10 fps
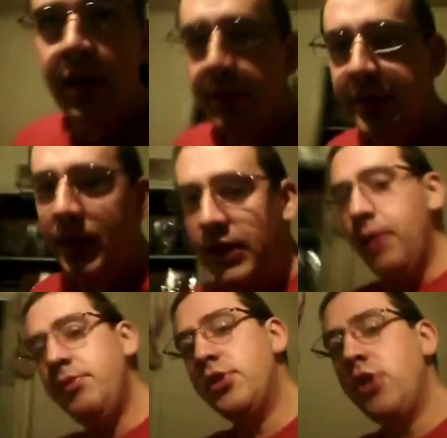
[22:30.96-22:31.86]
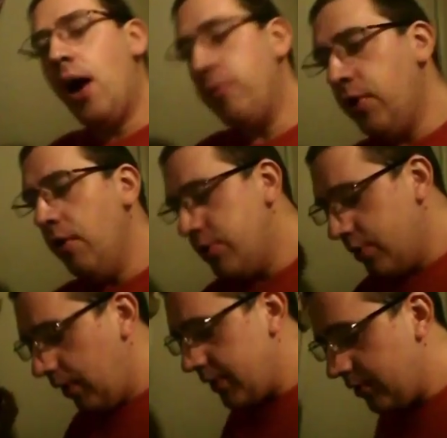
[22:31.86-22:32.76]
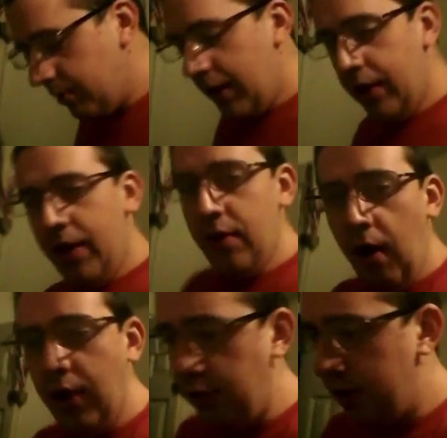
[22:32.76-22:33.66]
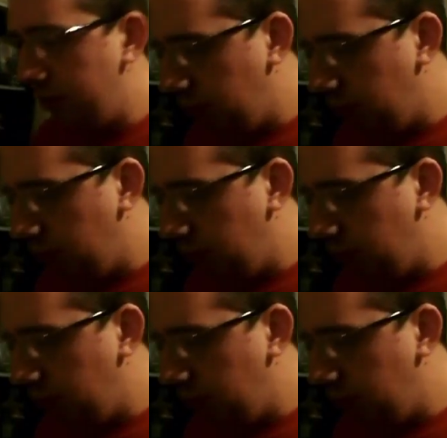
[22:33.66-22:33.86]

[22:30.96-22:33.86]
Sami Zayn keeps his job, goes to WrestleMania into Andre the